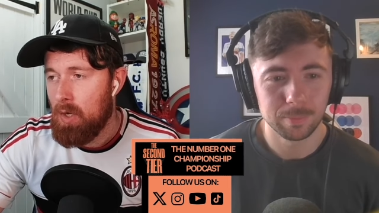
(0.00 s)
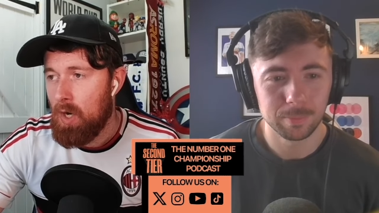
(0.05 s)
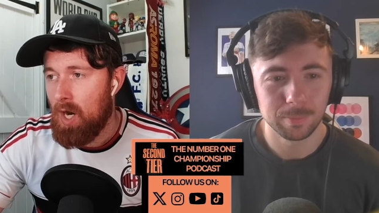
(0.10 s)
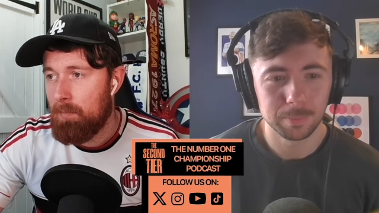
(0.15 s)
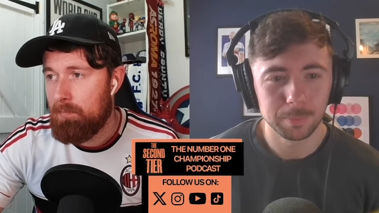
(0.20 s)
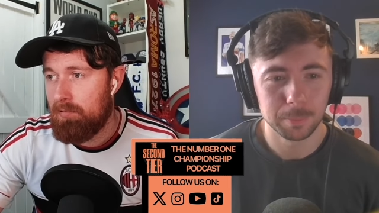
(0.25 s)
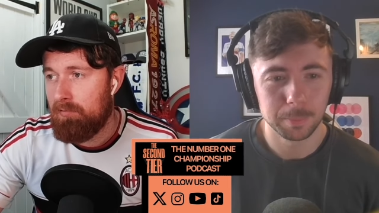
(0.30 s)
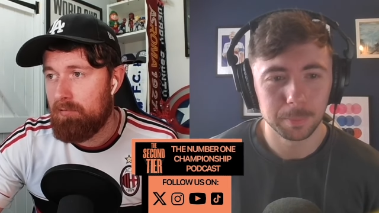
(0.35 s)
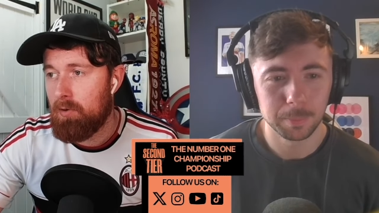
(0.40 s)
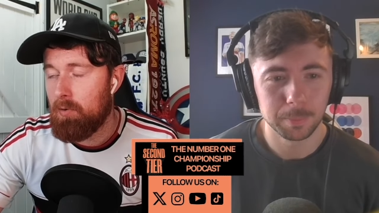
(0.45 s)

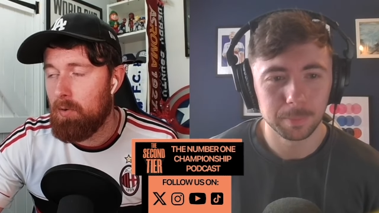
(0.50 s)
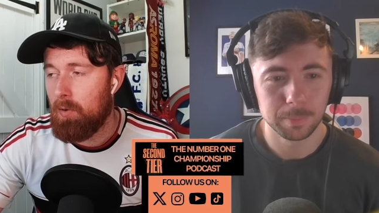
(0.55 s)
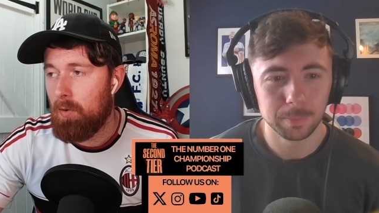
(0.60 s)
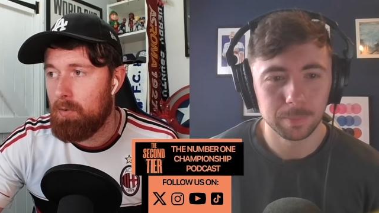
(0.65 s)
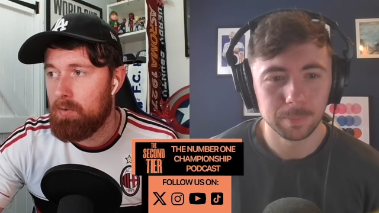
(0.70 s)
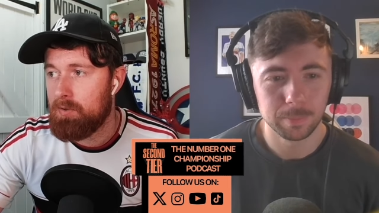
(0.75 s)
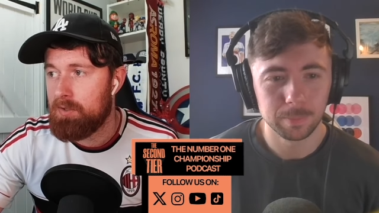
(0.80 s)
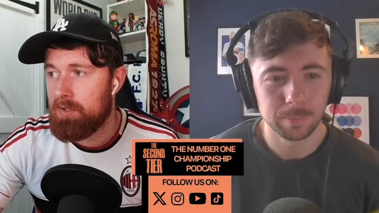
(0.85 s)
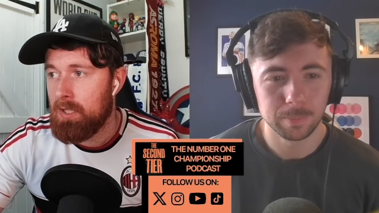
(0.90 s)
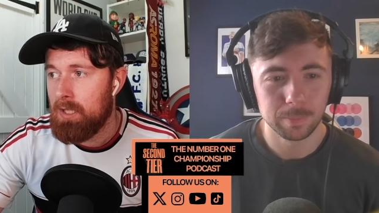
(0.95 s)

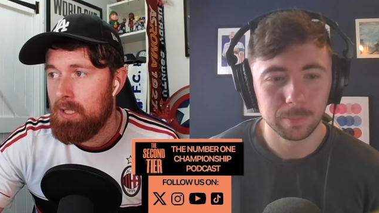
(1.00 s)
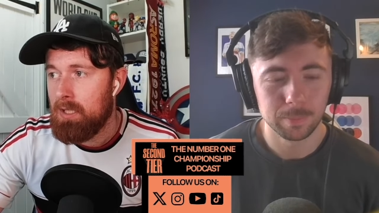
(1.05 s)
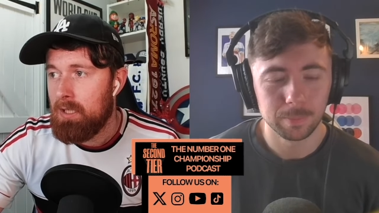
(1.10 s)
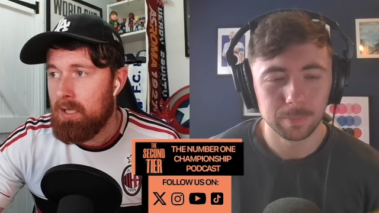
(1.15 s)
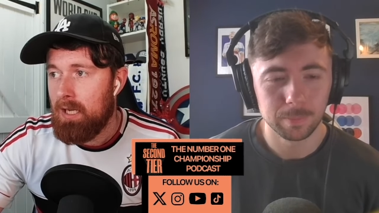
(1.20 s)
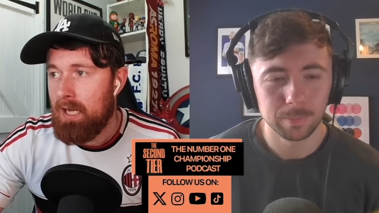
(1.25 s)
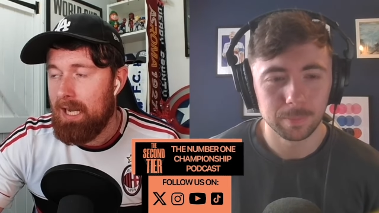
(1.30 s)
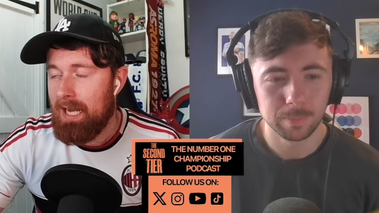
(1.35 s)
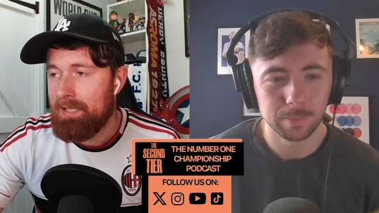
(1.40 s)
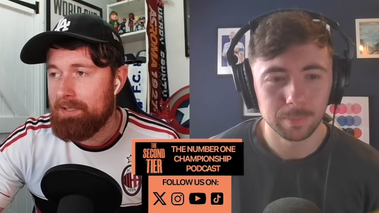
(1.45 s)
Speaker 1: abroad
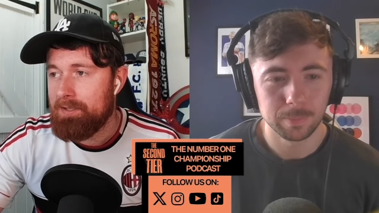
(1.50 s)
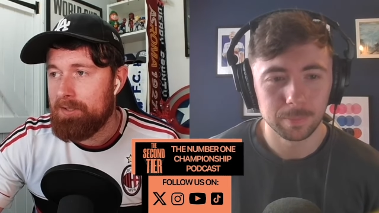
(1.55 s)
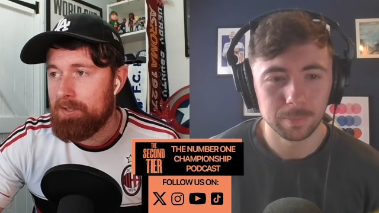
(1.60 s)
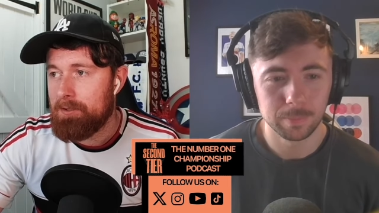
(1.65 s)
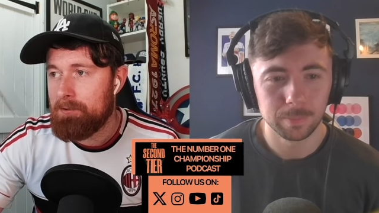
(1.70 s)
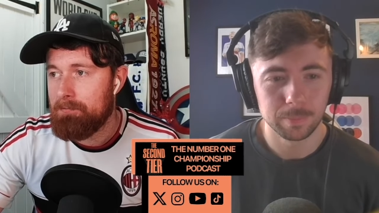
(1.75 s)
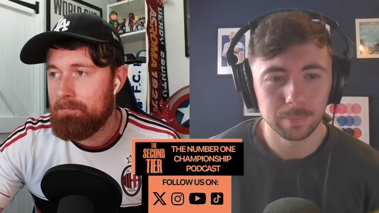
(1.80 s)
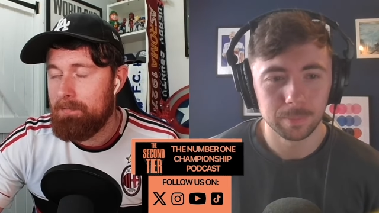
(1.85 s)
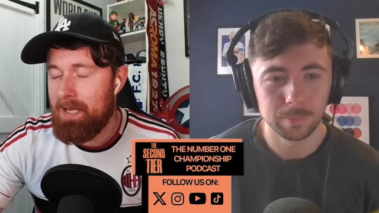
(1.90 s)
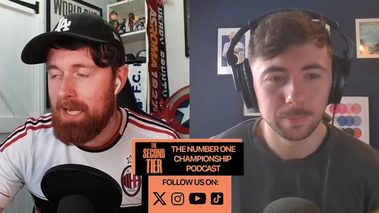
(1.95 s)

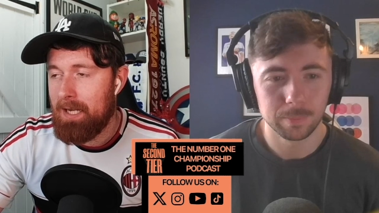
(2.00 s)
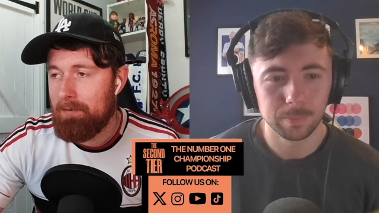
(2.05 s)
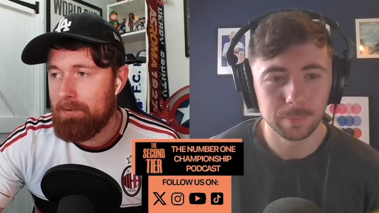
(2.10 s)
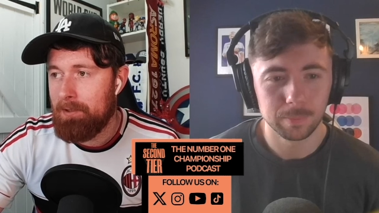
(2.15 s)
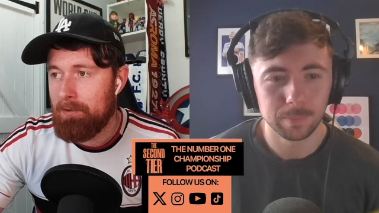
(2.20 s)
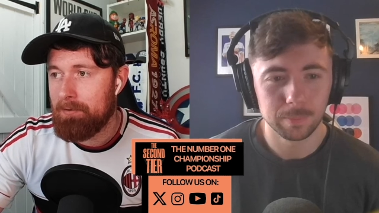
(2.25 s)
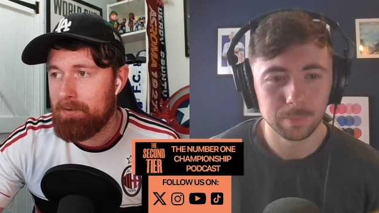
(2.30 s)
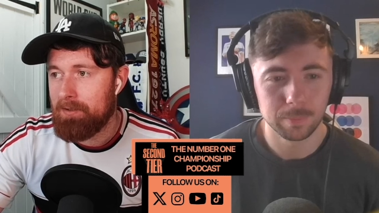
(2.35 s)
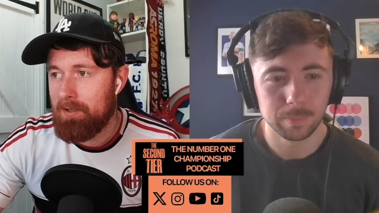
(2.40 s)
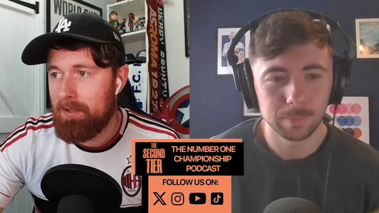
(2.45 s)
and now it
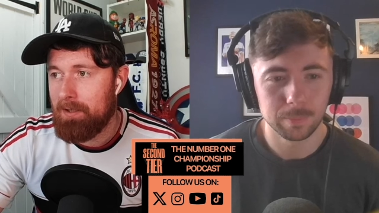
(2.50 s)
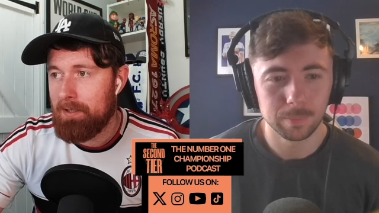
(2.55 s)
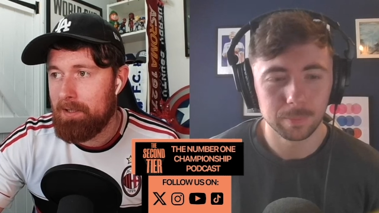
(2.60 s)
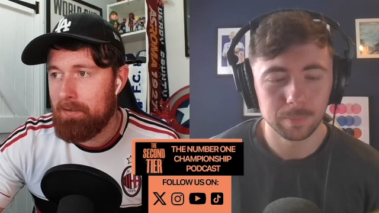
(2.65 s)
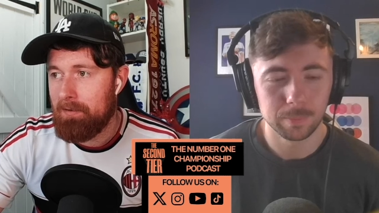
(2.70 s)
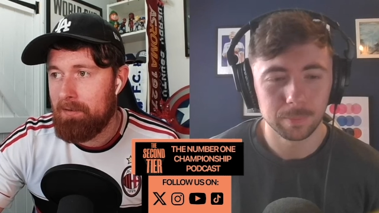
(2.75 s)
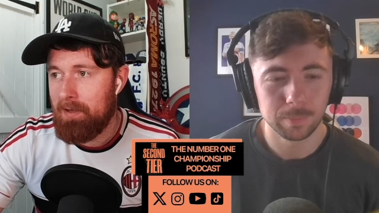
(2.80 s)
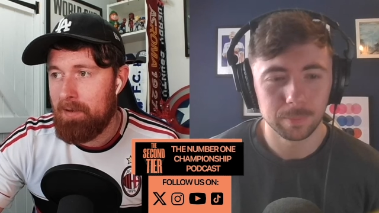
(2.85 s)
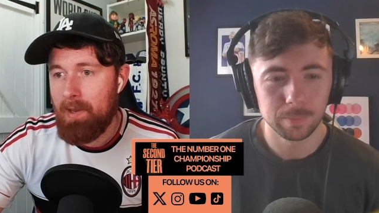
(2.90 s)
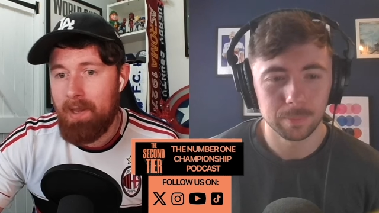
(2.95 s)
looks
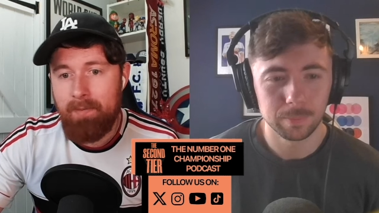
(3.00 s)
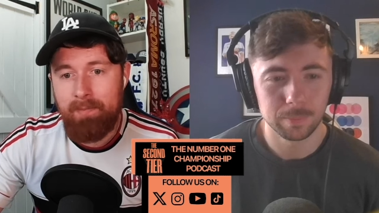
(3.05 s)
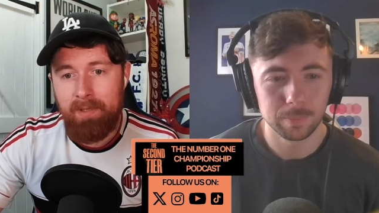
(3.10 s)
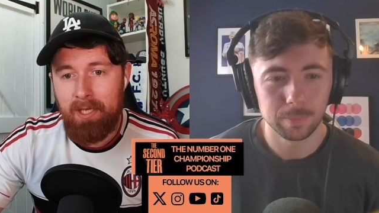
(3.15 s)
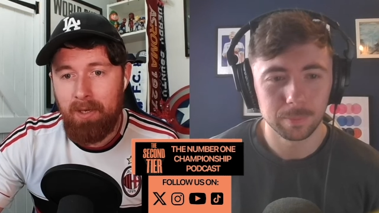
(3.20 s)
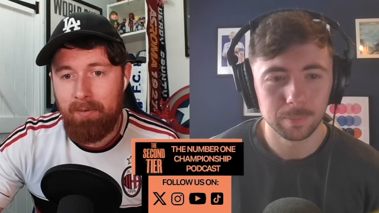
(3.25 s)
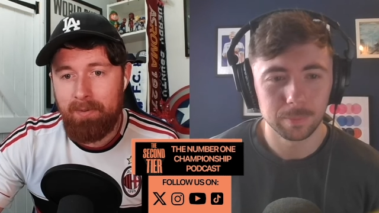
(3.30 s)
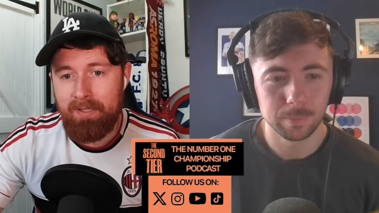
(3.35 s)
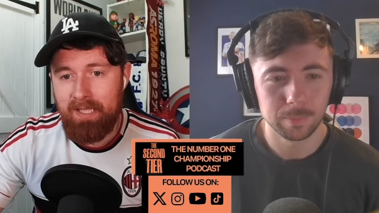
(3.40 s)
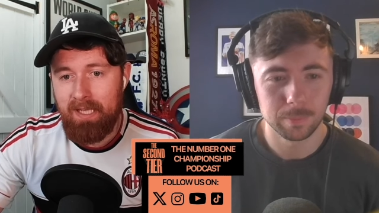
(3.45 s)
like they may be
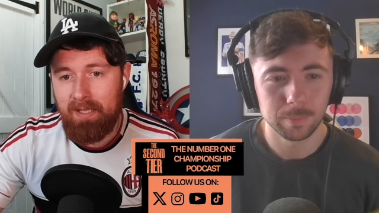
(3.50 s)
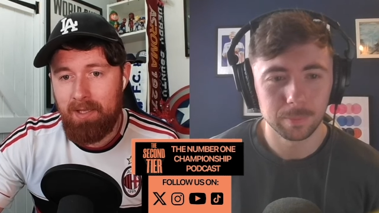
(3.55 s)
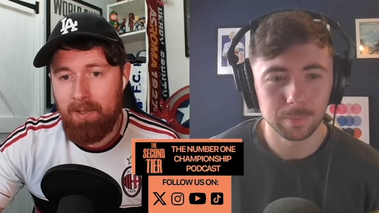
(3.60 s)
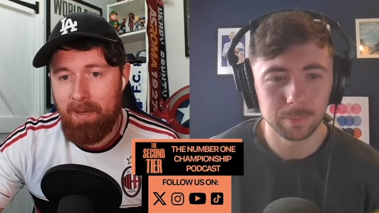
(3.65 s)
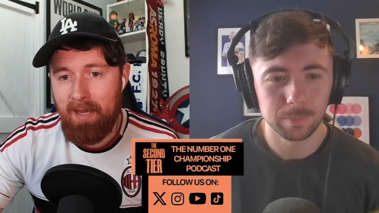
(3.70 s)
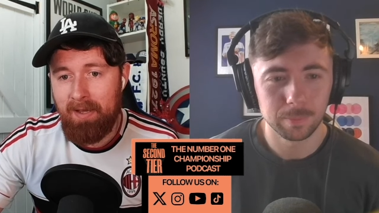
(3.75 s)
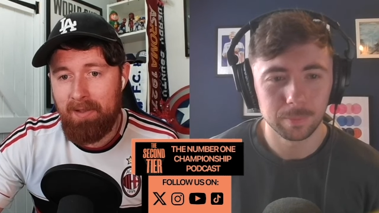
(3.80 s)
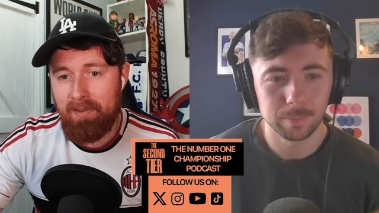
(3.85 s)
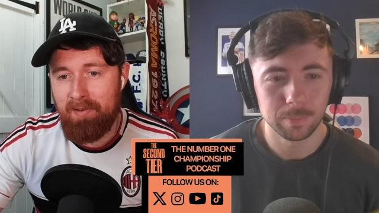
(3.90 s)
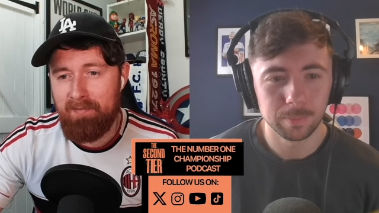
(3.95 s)
going down the
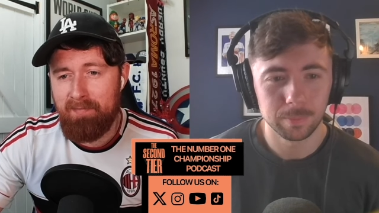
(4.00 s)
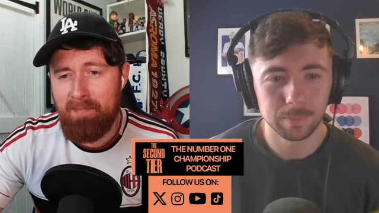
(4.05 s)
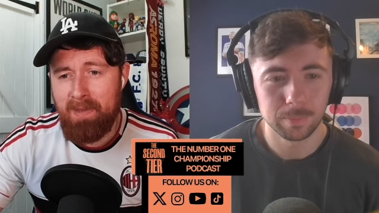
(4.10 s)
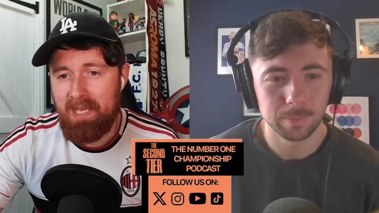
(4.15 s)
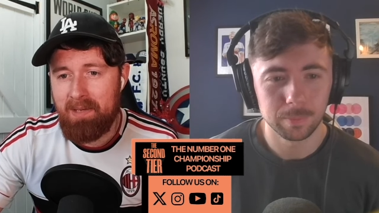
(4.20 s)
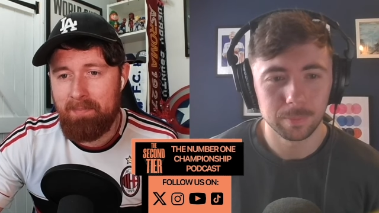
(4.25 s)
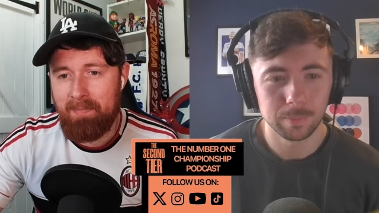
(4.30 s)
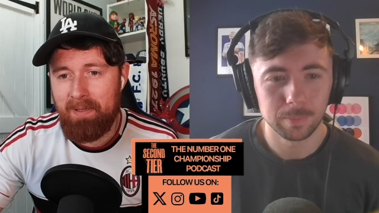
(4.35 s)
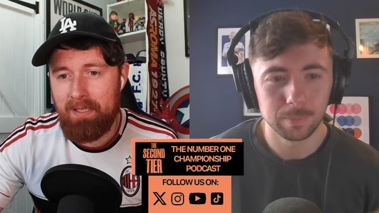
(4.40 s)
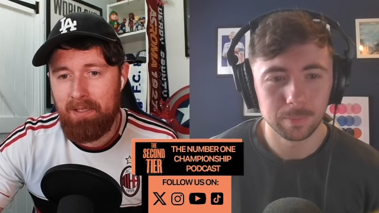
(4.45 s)
path of
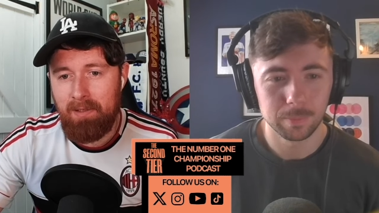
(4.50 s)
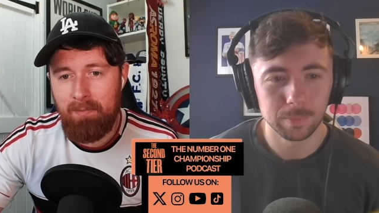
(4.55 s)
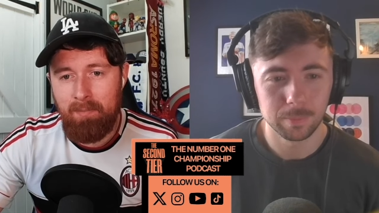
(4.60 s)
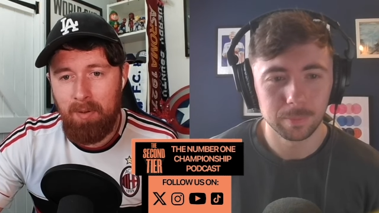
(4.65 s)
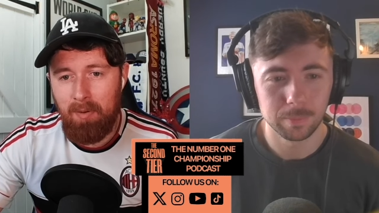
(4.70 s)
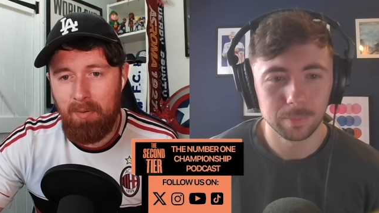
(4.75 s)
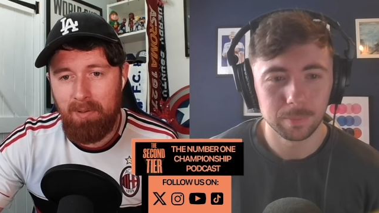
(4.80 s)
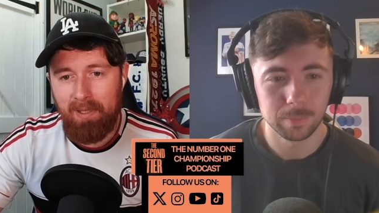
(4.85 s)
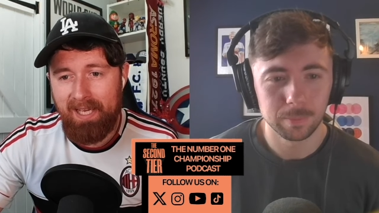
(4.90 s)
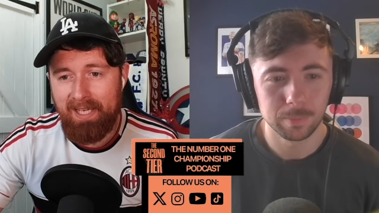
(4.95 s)
Mick Beale and
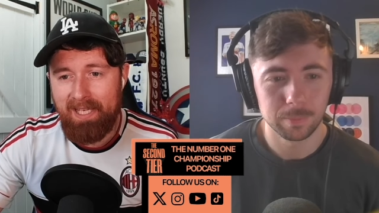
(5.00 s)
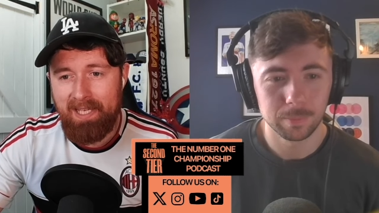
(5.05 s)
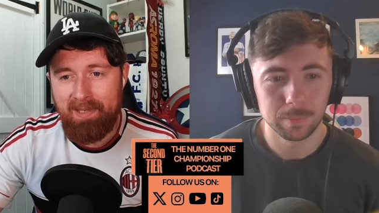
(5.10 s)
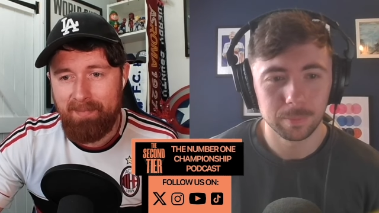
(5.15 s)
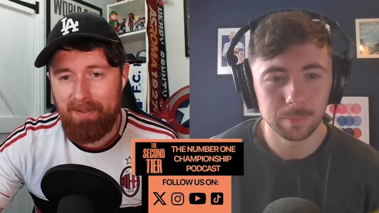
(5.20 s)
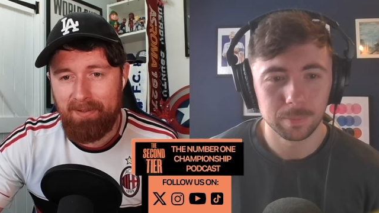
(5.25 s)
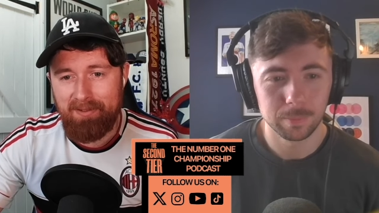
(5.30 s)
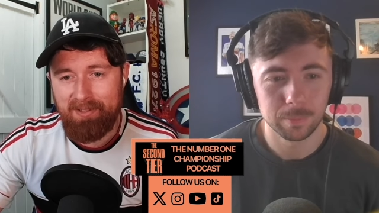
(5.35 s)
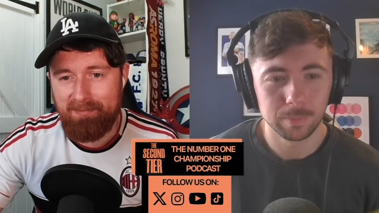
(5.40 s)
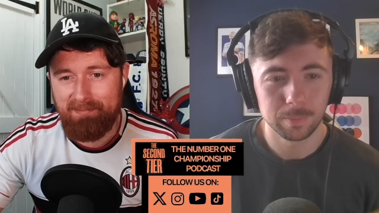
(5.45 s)
Paul
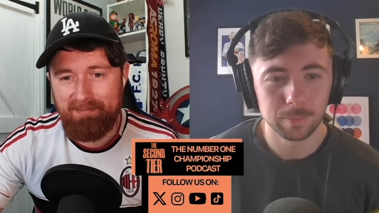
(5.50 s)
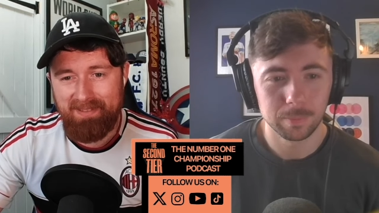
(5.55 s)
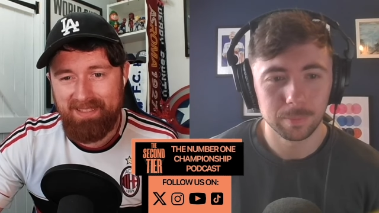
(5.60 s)
Heckingbottom.